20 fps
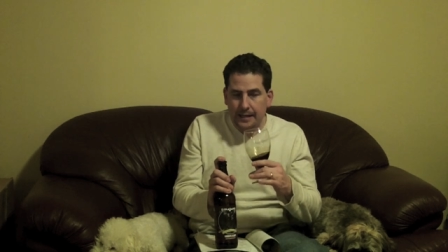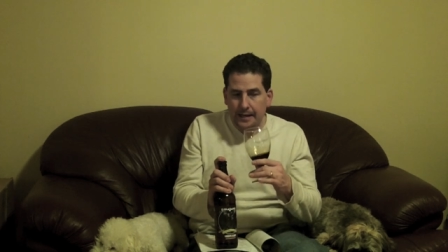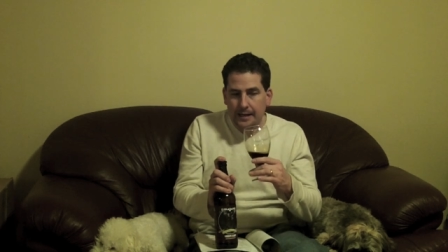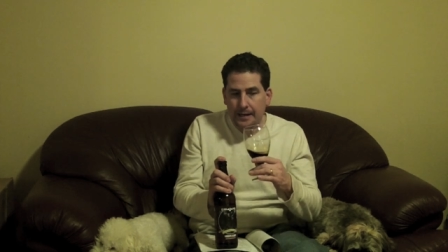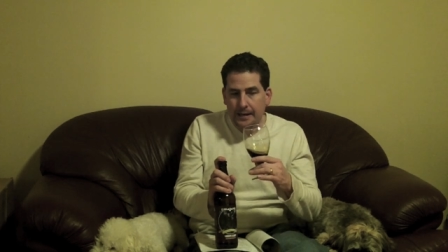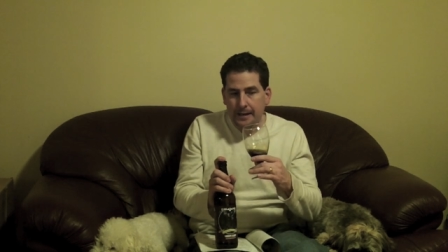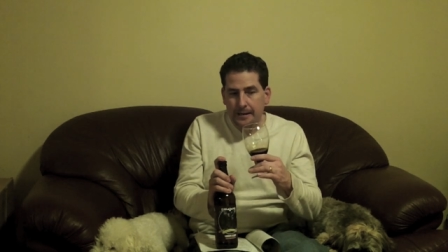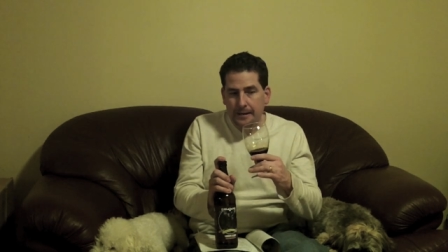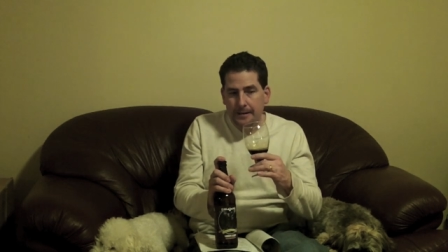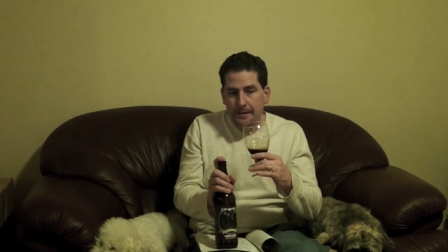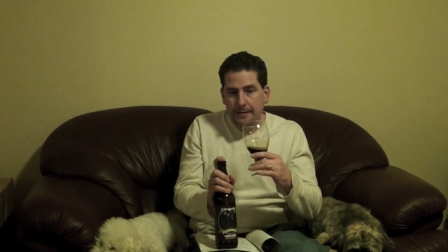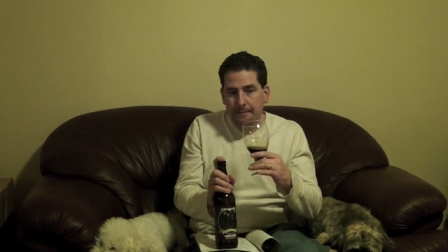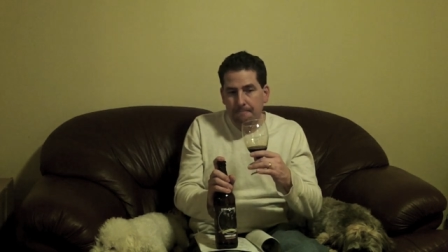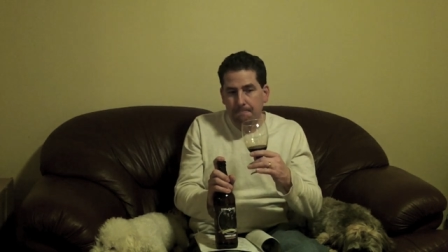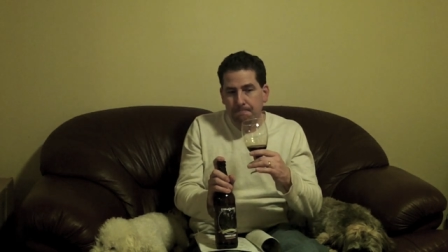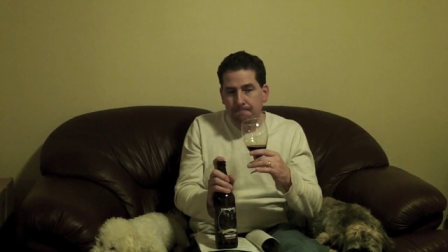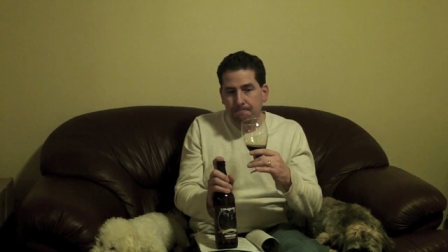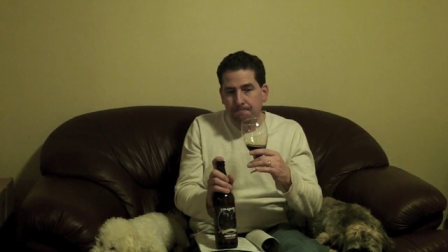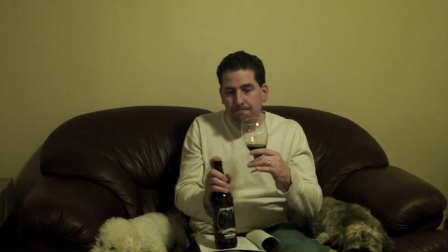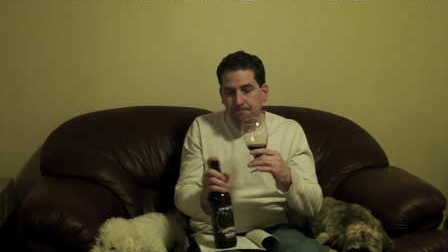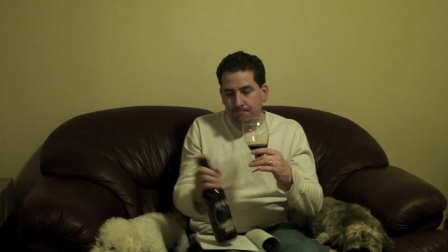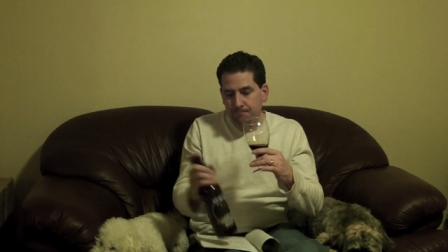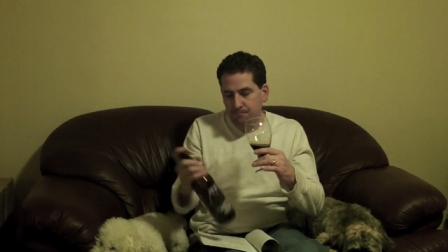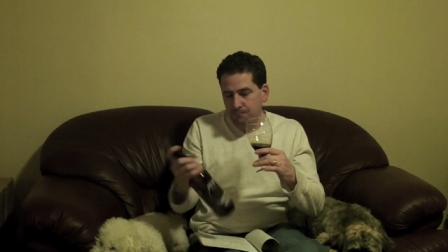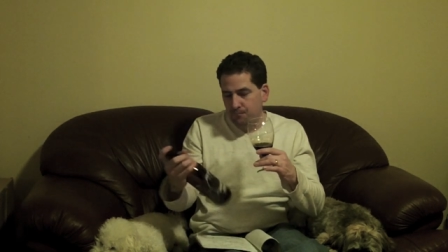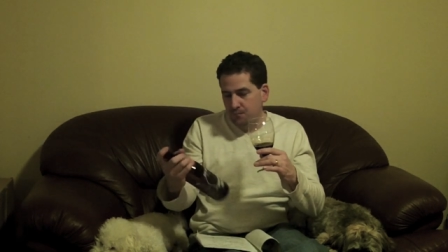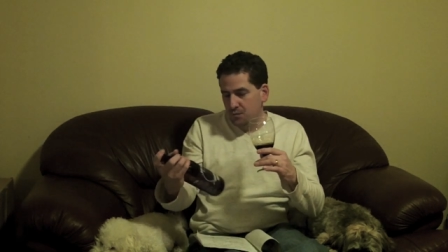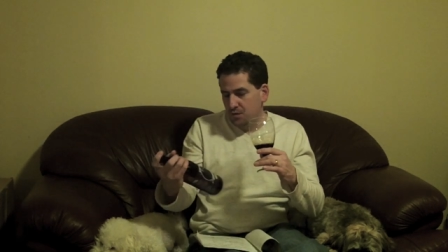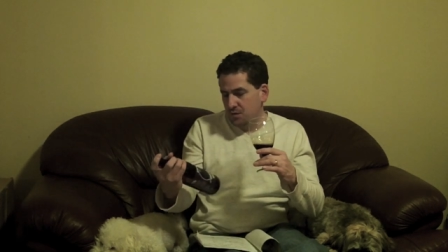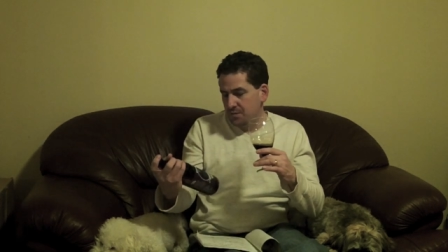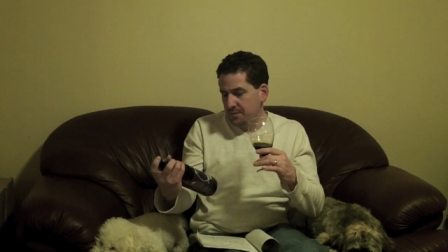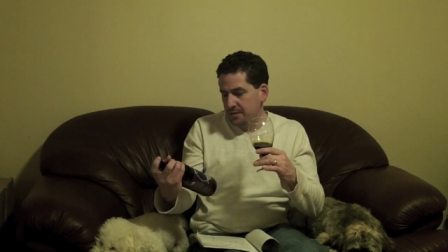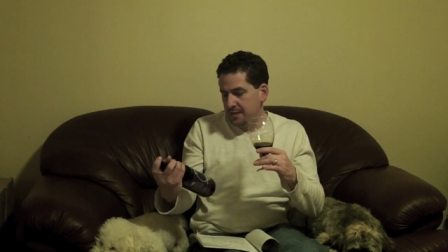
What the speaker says: To